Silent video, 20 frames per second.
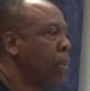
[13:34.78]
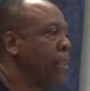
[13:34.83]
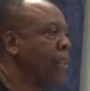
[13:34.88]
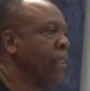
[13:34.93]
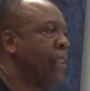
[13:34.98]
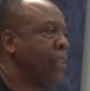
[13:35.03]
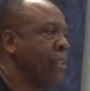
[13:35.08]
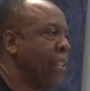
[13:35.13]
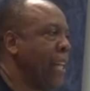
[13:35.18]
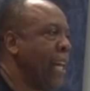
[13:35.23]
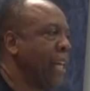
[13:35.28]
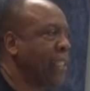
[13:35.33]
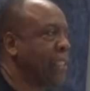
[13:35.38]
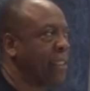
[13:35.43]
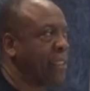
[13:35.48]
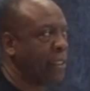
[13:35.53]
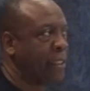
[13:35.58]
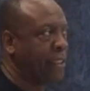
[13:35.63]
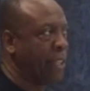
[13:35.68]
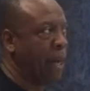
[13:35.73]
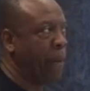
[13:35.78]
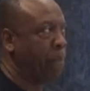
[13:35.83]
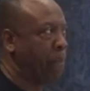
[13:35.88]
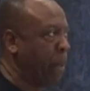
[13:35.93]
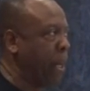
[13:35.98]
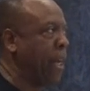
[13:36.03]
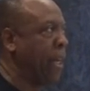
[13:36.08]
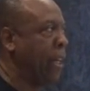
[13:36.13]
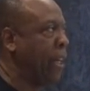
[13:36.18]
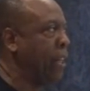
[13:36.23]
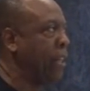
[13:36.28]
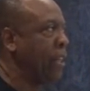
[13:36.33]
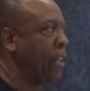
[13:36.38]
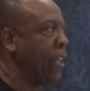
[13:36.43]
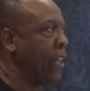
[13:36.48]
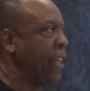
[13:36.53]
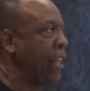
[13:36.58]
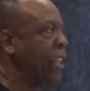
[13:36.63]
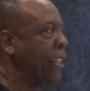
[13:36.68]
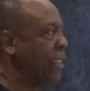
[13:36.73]
but the next step in it
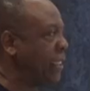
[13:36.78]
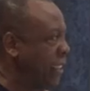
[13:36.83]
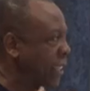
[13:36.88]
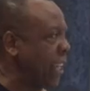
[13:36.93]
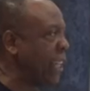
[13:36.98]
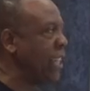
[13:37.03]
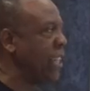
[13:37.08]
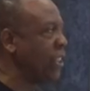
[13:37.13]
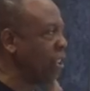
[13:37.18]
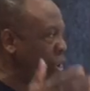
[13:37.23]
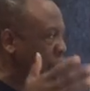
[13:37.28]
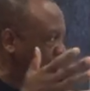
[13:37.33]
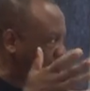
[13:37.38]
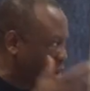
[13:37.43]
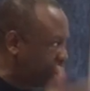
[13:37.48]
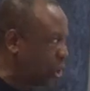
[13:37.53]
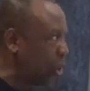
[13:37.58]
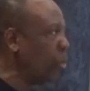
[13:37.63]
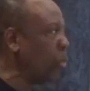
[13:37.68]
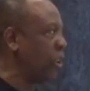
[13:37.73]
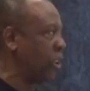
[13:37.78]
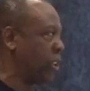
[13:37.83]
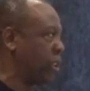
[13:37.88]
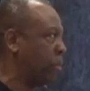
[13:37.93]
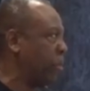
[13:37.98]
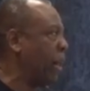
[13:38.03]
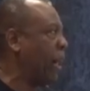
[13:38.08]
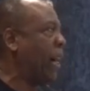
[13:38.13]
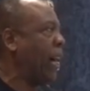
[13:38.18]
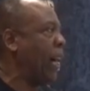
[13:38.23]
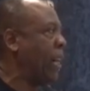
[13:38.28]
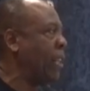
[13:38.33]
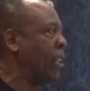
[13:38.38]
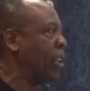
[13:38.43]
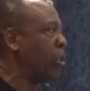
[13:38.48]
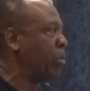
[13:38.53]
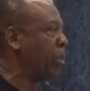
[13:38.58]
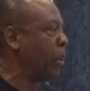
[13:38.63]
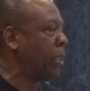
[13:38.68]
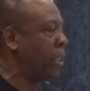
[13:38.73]
is getting the students behind
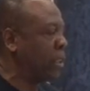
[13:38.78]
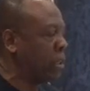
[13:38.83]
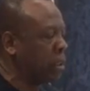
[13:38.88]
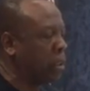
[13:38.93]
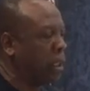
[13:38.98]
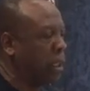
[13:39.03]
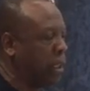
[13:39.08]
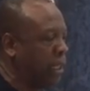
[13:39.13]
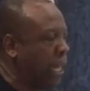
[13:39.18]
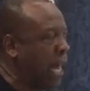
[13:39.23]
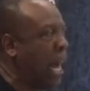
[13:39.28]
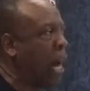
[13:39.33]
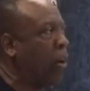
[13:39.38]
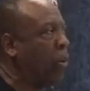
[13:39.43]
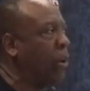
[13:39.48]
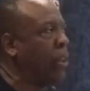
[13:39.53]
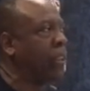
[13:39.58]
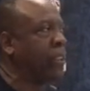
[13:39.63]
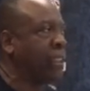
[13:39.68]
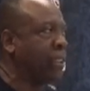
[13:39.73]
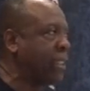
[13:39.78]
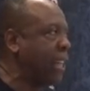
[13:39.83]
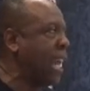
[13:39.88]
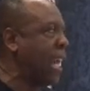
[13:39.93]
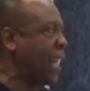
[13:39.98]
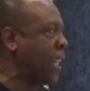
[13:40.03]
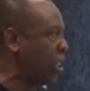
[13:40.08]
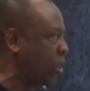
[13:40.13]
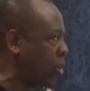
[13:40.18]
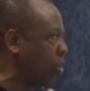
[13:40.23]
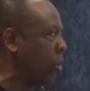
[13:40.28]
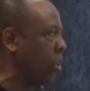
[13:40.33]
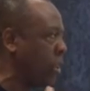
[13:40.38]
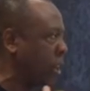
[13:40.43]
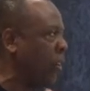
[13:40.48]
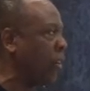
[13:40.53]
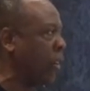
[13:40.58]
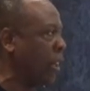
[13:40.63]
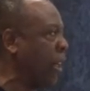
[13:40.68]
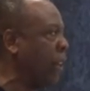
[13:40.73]
us because it'll allow us to take it to
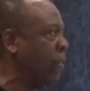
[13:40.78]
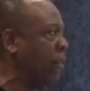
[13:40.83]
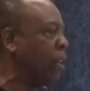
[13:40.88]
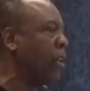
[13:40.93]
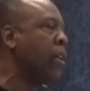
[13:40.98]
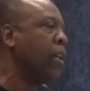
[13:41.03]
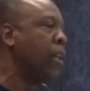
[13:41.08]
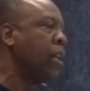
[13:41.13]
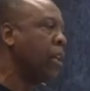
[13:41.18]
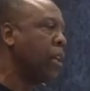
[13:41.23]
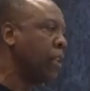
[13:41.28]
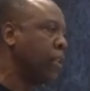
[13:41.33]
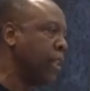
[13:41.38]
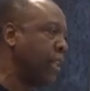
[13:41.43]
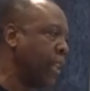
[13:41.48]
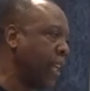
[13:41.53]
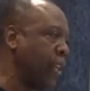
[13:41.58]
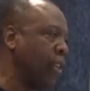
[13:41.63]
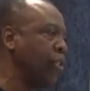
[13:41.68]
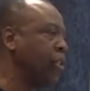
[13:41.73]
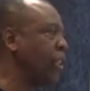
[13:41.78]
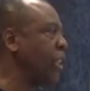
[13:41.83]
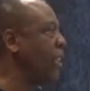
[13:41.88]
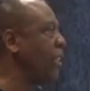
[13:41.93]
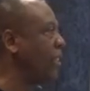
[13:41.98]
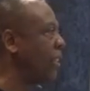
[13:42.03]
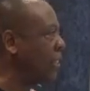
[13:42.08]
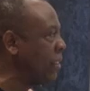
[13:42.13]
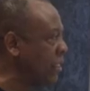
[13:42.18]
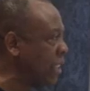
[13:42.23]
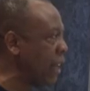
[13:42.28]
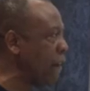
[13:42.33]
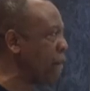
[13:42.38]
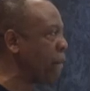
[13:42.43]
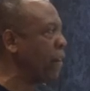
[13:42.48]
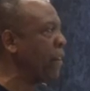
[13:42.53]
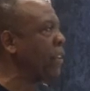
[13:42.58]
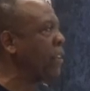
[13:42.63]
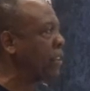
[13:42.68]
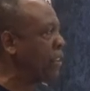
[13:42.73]
another level. The energy, the
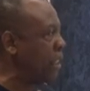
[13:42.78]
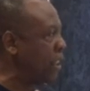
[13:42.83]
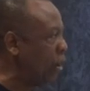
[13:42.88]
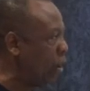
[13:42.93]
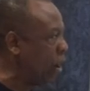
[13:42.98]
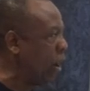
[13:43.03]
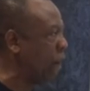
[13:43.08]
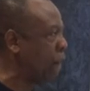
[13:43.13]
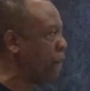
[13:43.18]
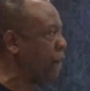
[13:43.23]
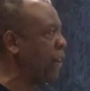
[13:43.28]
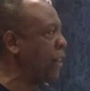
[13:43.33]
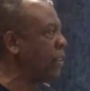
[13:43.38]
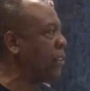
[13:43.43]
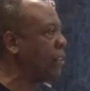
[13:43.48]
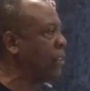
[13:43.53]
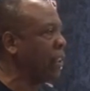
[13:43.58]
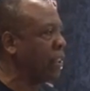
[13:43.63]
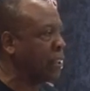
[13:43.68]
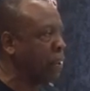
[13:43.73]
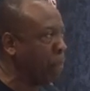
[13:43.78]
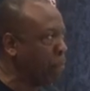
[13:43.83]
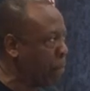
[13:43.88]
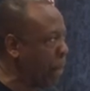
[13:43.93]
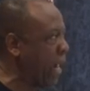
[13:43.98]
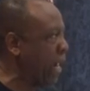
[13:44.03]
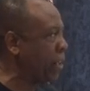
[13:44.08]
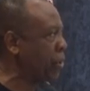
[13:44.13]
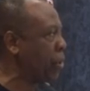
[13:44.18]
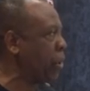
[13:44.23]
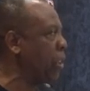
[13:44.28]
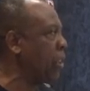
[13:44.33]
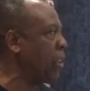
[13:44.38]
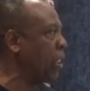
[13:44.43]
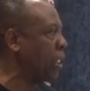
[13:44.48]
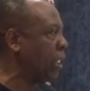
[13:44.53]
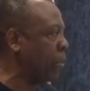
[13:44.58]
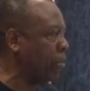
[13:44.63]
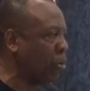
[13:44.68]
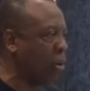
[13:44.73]
defense, the offense, the compassion,
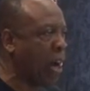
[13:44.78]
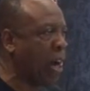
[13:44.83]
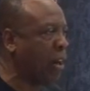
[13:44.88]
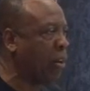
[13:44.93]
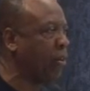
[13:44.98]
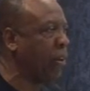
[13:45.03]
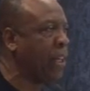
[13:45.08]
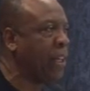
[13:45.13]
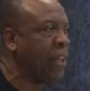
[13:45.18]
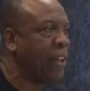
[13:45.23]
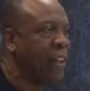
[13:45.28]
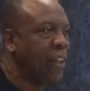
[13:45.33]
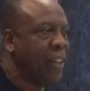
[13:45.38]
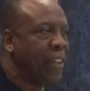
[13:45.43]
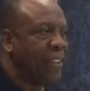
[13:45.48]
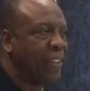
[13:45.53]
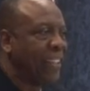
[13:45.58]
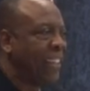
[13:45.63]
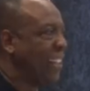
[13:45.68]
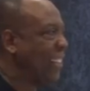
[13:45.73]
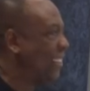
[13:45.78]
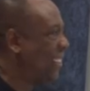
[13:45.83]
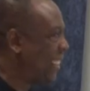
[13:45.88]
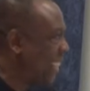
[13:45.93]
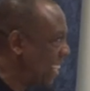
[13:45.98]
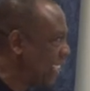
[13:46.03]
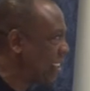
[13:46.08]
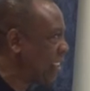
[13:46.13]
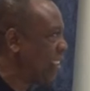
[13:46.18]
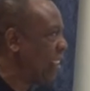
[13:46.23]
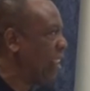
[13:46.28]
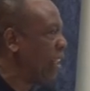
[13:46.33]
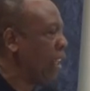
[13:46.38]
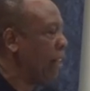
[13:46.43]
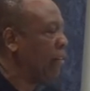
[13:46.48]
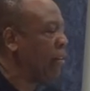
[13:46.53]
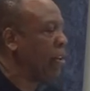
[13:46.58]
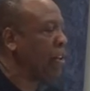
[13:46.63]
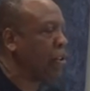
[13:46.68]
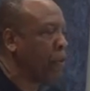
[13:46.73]
the camaraderie, the intensity
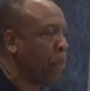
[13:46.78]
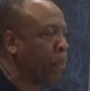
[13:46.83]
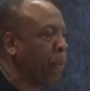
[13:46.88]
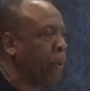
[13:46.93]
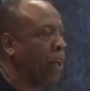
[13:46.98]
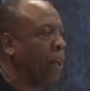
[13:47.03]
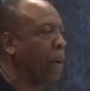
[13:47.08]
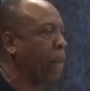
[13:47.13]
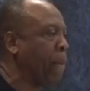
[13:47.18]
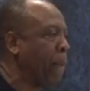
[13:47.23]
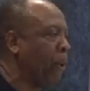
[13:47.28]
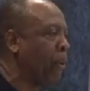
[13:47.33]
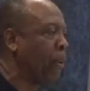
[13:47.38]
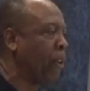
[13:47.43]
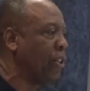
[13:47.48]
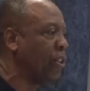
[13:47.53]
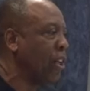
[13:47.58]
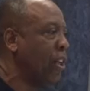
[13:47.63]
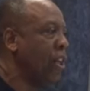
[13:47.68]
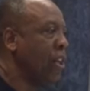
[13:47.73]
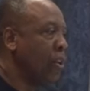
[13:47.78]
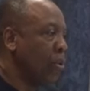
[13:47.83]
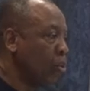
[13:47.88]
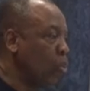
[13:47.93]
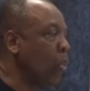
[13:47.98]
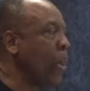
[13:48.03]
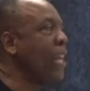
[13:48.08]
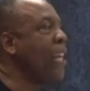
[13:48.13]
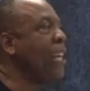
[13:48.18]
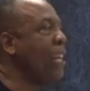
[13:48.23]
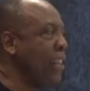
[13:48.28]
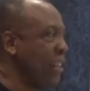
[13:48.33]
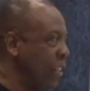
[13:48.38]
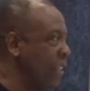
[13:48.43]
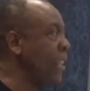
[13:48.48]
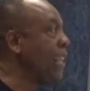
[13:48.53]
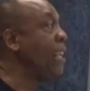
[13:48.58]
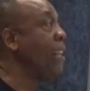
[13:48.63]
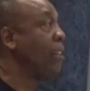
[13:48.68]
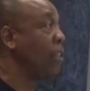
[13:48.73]
level that you put on opponents, we
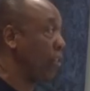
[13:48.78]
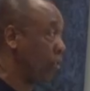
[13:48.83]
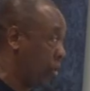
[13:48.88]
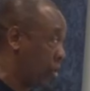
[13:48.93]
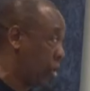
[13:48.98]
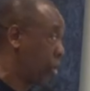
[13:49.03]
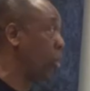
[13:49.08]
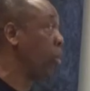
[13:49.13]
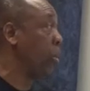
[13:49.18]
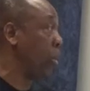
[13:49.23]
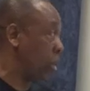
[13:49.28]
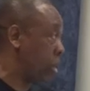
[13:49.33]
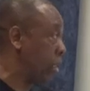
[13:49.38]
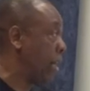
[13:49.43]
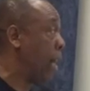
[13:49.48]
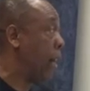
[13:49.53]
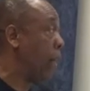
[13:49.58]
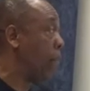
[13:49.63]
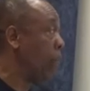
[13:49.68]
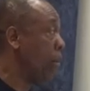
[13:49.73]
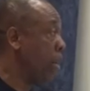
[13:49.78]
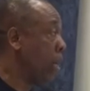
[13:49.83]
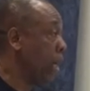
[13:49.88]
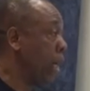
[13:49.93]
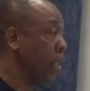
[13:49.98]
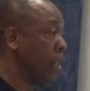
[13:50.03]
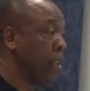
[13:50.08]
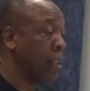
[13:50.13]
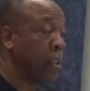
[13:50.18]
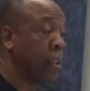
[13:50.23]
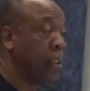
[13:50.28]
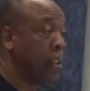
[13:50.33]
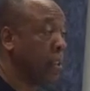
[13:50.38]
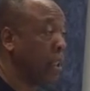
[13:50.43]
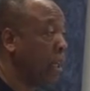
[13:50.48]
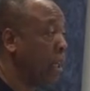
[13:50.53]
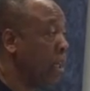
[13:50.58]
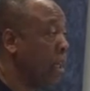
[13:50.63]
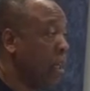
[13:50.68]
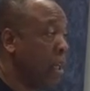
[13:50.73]
need the students now. And this is
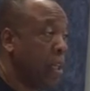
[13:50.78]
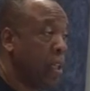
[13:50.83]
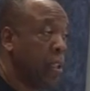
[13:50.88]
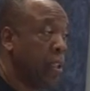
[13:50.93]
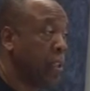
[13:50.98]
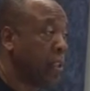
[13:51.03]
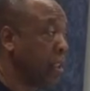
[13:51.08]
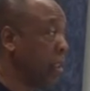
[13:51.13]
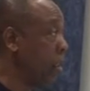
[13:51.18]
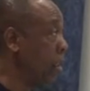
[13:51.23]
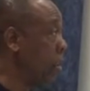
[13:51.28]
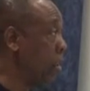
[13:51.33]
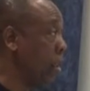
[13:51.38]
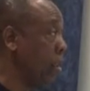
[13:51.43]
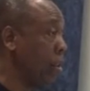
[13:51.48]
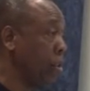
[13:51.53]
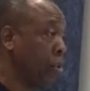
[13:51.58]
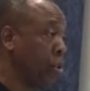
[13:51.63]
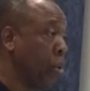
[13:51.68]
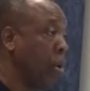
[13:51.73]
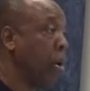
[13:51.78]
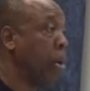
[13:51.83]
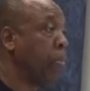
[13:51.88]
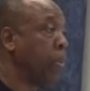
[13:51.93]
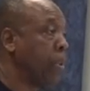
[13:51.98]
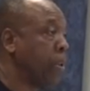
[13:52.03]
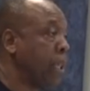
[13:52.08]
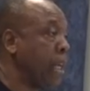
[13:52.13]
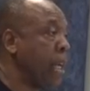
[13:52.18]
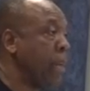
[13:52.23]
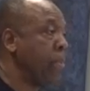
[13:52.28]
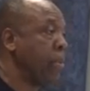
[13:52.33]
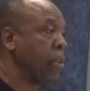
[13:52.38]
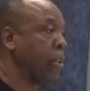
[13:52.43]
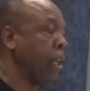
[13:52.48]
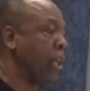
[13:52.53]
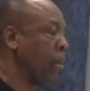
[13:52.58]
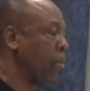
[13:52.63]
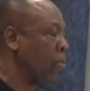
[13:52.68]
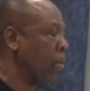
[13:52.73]
an enjoyable team
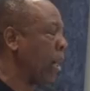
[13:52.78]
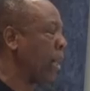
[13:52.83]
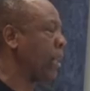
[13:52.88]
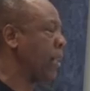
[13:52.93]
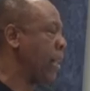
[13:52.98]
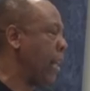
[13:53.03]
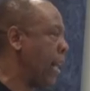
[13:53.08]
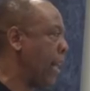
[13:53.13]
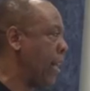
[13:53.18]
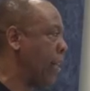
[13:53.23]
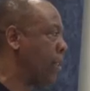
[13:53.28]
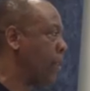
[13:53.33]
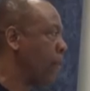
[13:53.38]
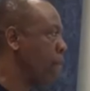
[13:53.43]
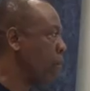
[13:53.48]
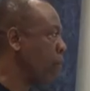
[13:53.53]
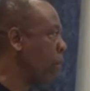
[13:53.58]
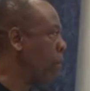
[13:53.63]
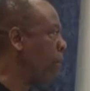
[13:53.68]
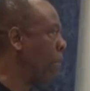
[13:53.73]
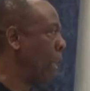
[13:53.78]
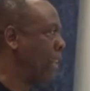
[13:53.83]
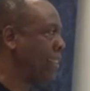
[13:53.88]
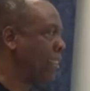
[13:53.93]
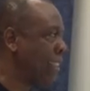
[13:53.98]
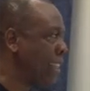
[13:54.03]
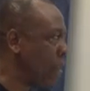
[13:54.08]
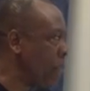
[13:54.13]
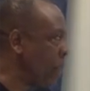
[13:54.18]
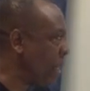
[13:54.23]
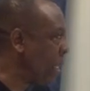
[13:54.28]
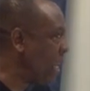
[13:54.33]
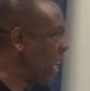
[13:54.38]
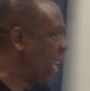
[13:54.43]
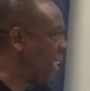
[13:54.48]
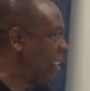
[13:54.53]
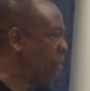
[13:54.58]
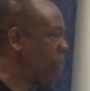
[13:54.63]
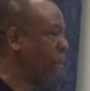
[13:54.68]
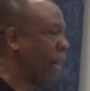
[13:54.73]
that's getting recognized by
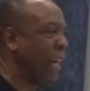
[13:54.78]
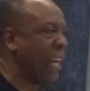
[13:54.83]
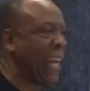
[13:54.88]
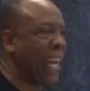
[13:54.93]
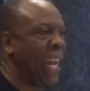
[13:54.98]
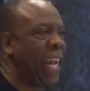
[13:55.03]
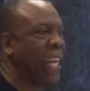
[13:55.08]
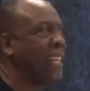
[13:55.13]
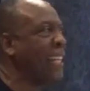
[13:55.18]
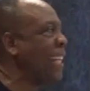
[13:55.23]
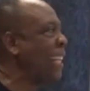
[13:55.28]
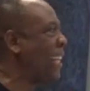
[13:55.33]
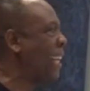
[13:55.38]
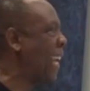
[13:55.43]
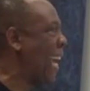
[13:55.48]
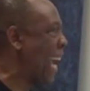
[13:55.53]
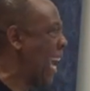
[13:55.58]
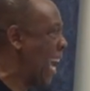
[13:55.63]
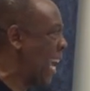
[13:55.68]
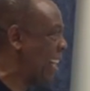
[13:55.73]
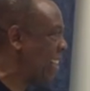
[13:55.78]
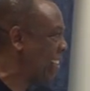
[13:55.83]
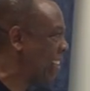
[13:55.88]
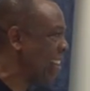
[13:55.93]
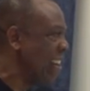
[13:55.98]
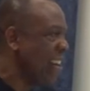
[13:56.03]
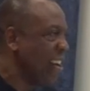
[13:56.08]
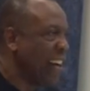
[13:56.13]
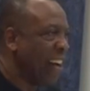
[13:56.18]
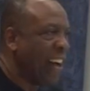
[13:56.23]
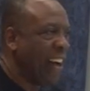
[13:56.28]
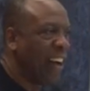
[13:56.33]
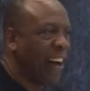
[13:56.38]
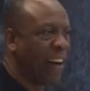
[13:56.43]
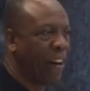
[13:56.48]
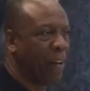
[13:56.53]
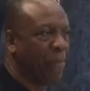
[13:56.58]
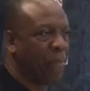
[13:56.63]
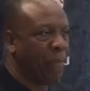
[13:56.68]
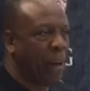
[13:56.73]
CBS, by Andy Katz,
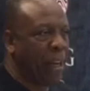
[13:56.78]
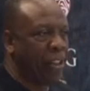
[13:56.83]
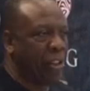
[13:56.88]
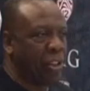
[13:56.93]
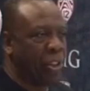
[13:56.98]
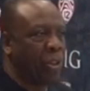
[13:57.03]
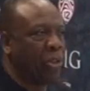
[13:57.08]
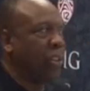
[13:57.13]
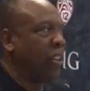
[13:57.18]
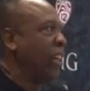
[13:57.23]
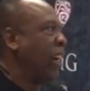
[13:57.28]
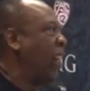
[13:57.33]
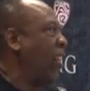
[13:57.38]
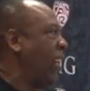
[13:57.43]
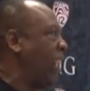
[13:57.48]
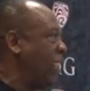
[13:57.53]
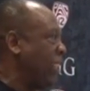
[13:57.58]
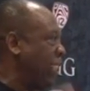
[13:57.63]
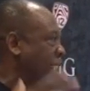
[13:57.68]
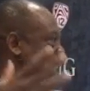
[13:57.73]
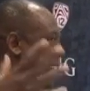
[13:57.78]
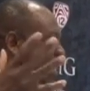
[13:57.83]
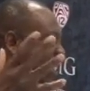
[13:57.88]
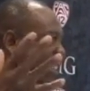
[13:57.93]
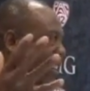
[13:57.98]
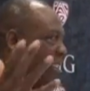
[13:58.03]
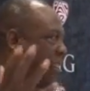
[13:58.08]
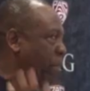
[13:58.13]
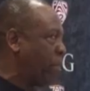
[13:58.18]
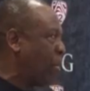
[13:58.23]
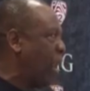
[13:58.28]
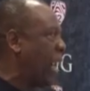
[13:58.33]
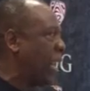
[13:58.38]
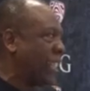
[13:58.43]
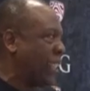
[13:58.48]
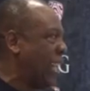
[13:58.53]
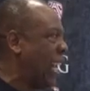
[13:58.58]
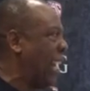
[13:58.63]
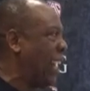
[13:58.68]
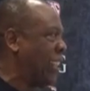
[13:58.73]
by Joe Denari, the
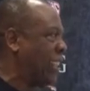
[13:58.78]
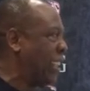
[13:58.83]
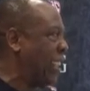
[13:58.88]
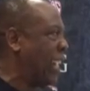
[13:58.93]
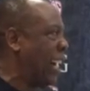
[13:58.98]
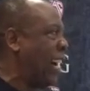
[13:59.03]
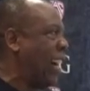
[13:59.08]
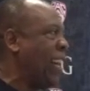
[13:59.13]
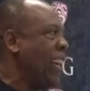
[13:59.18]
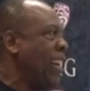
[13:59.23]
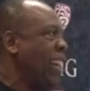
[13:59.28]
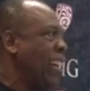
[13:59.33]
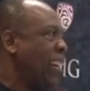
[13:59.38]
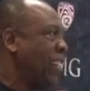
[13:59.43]
bracketology guy.